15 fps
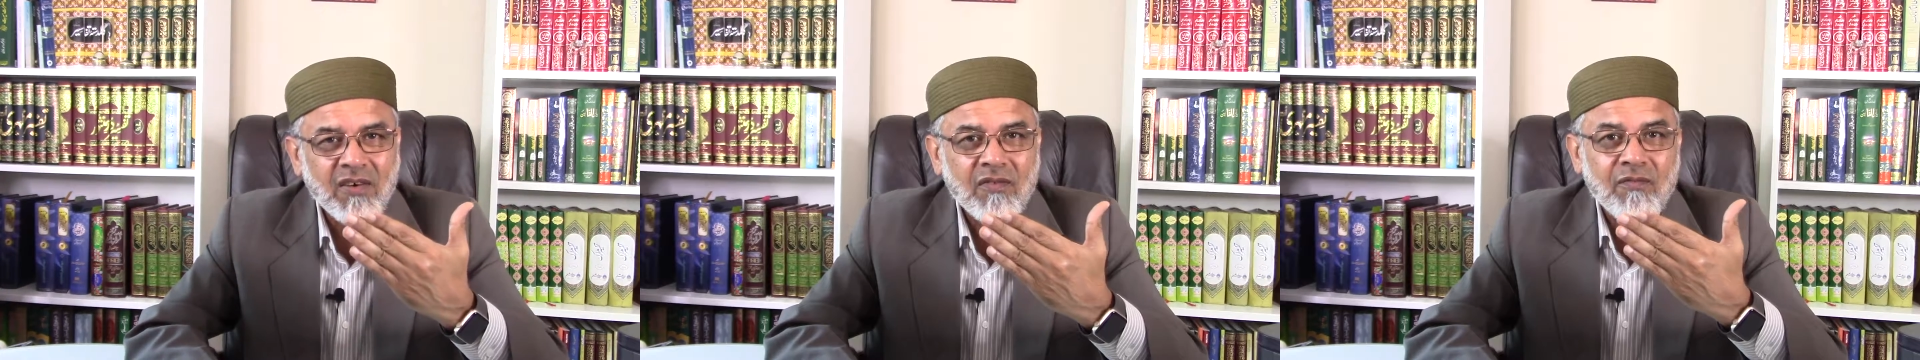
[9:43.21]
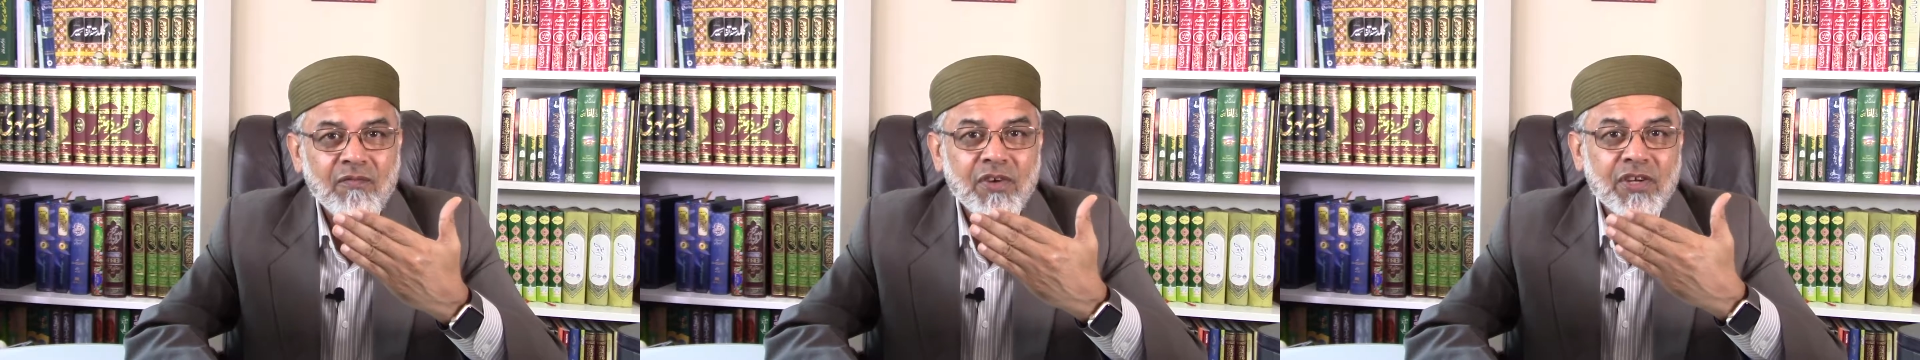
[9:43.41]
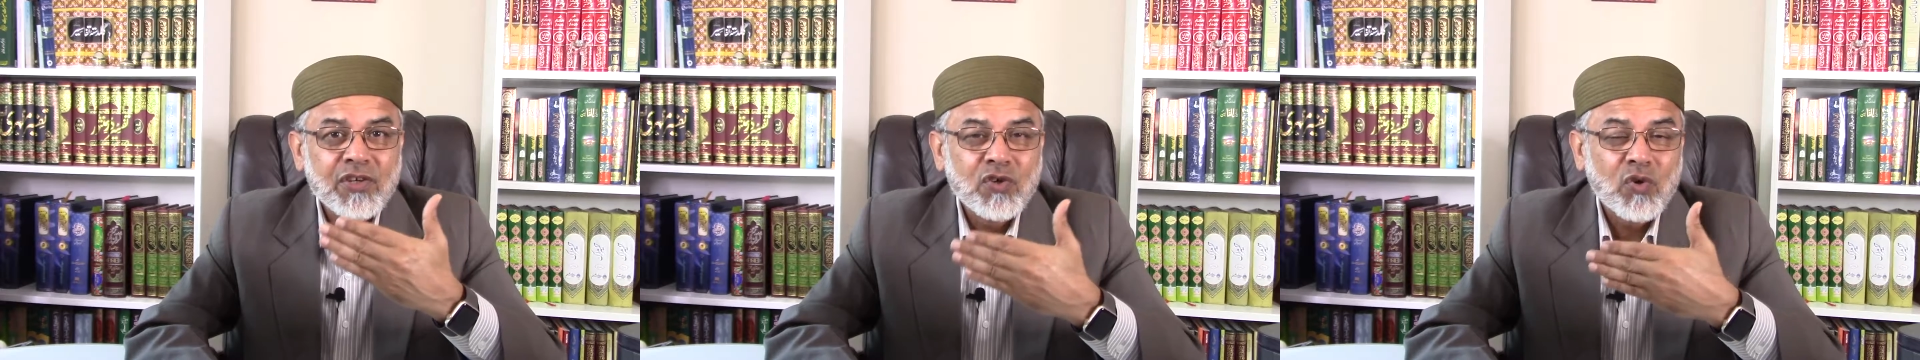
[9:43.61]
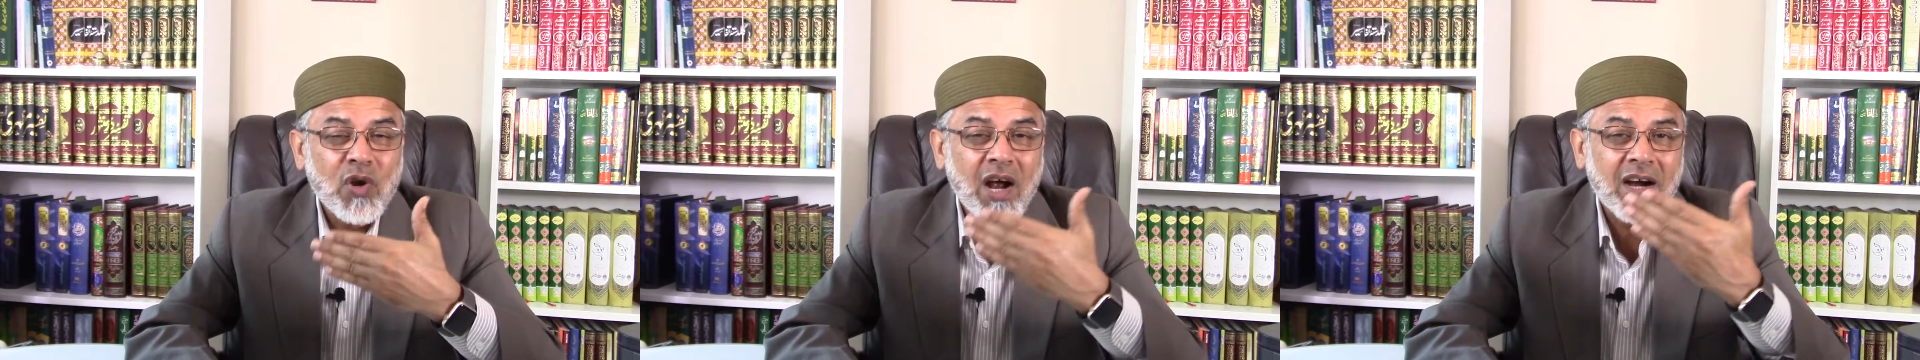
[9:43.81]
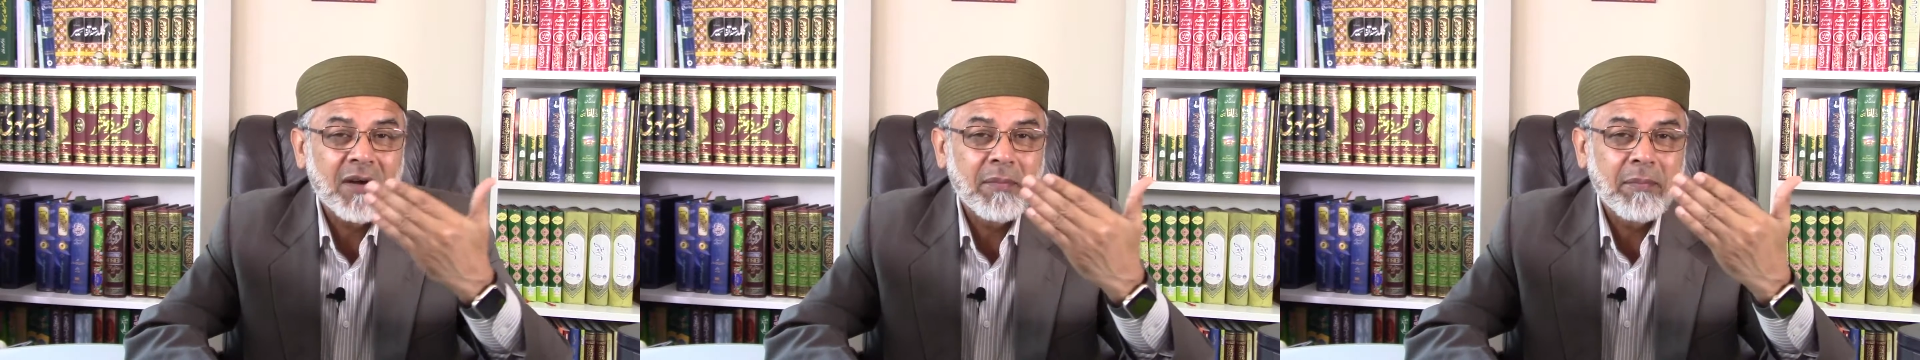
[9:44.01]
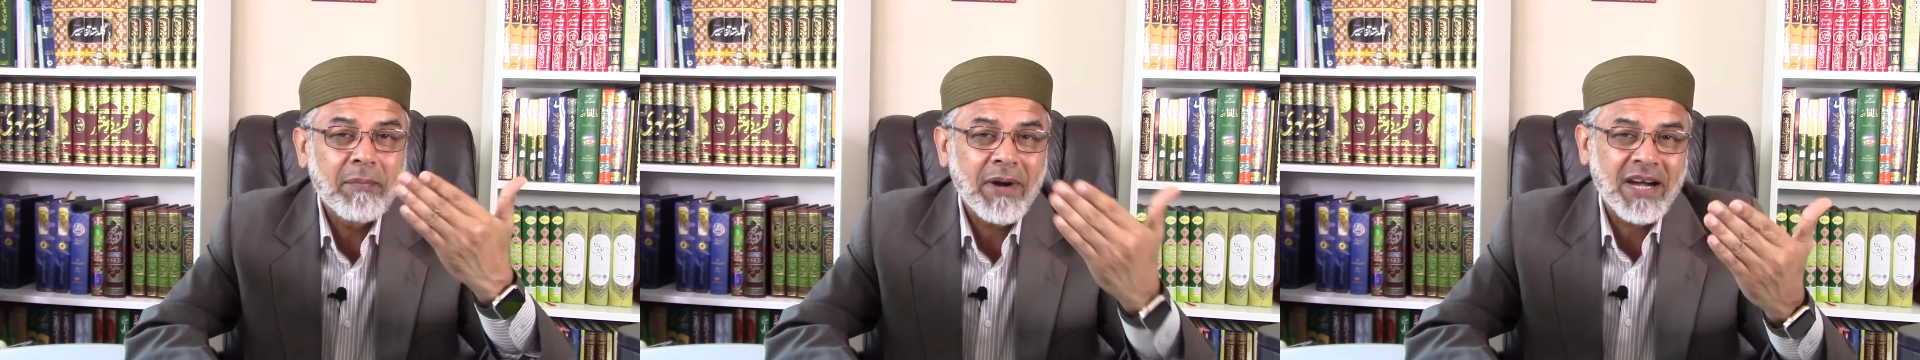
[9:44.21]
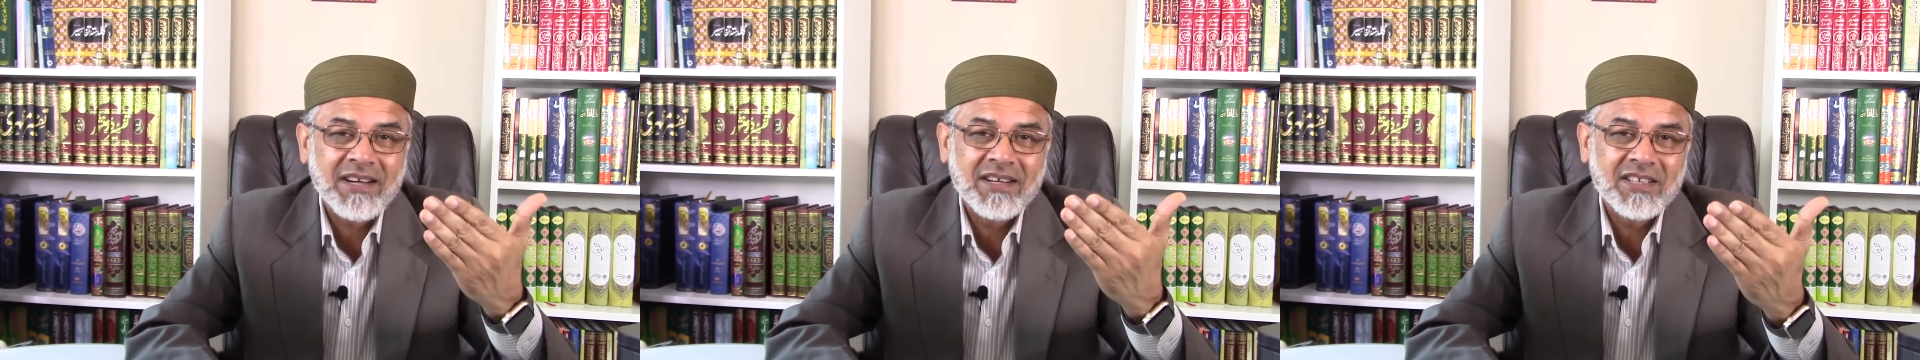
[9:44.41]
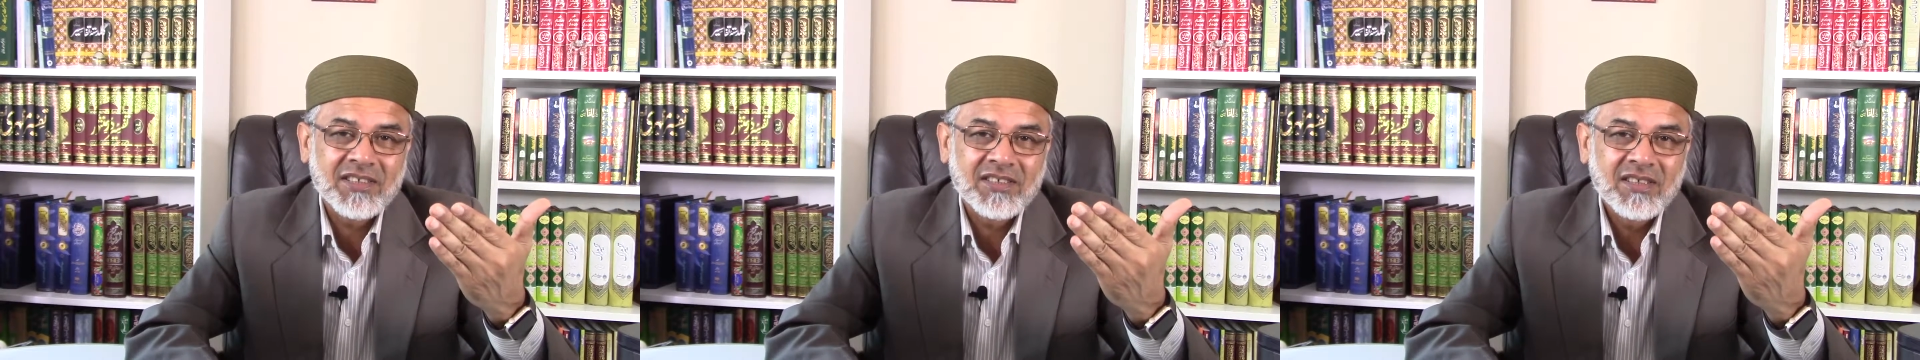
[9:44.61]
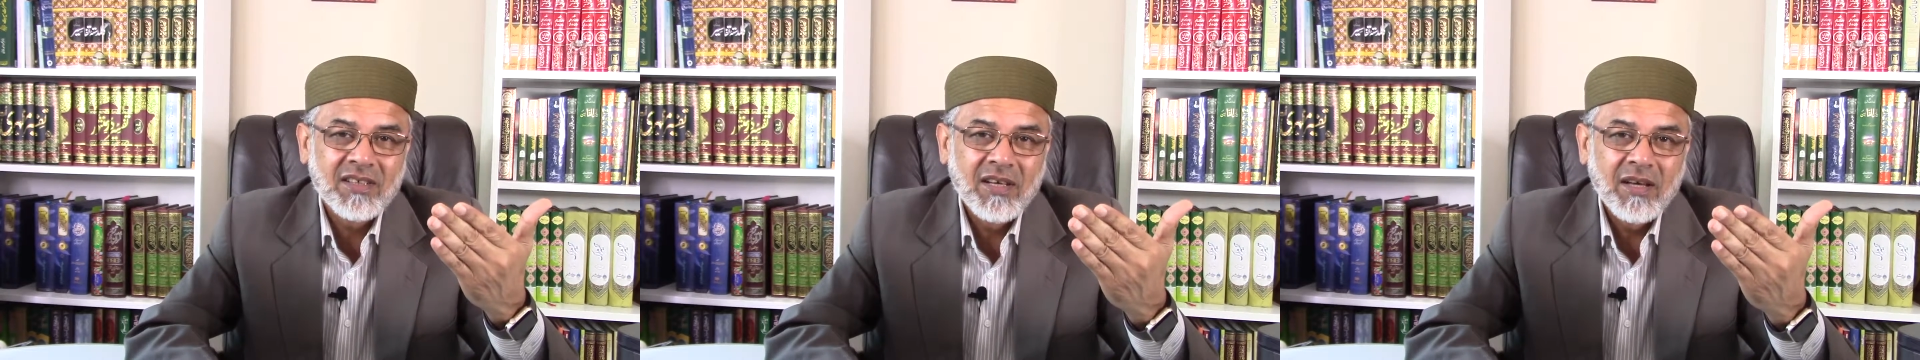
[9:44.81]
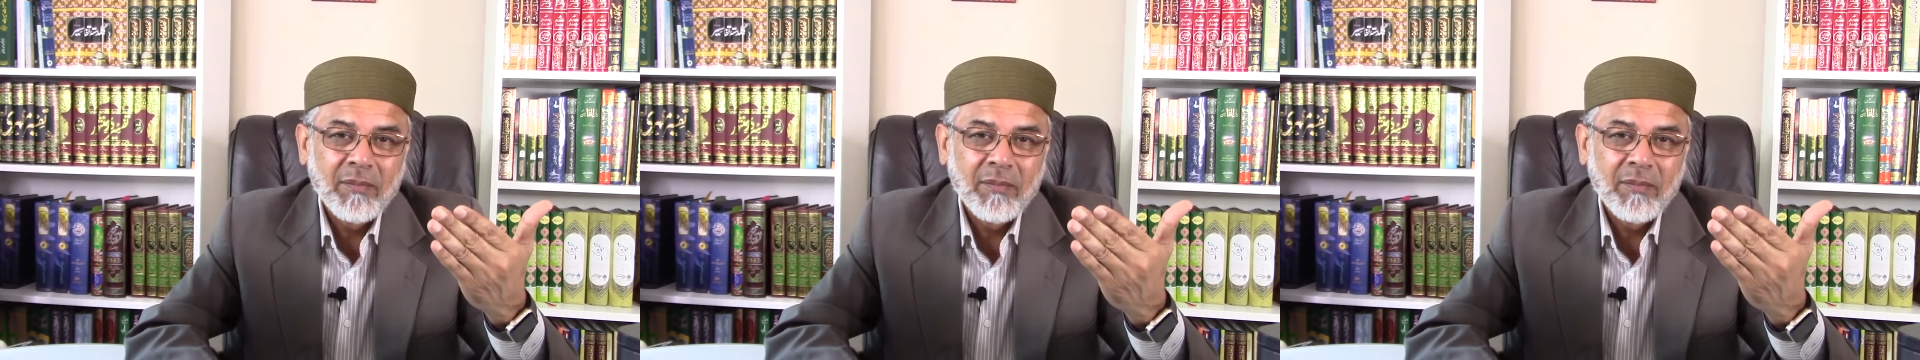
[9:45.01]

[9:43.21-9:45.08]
we do not practice.